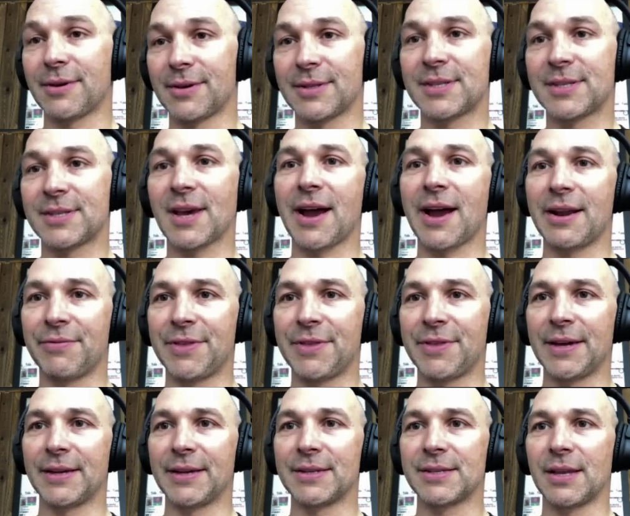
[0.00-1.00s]
side of
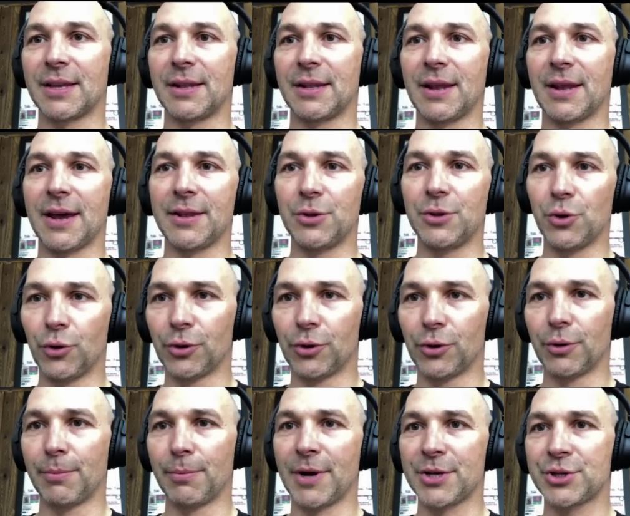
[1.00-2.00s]
things and
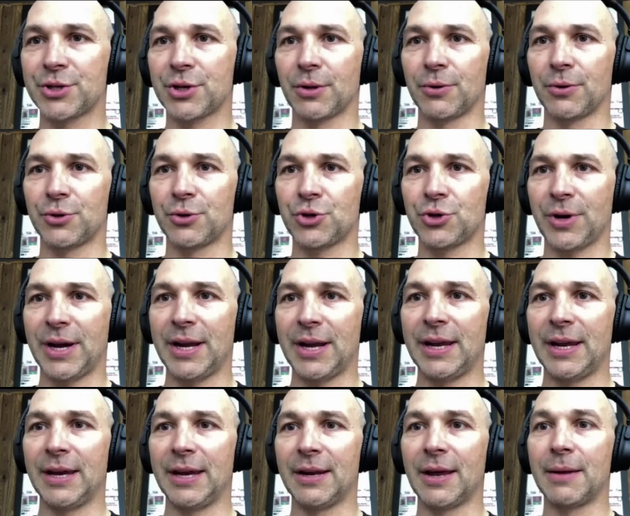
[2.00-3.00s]
neuromuscular
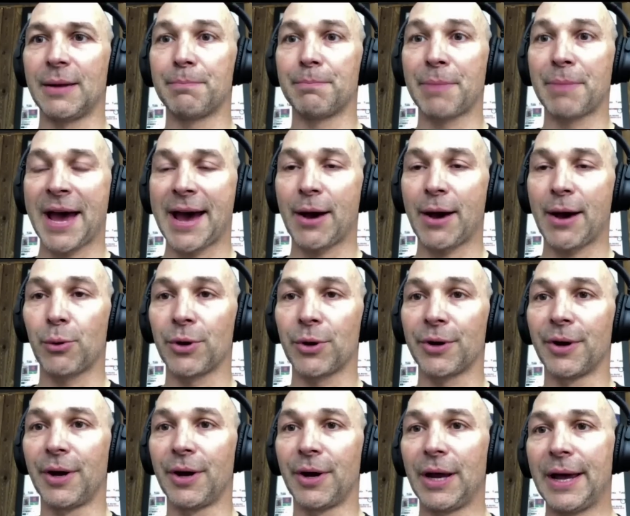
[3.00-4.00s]
training and power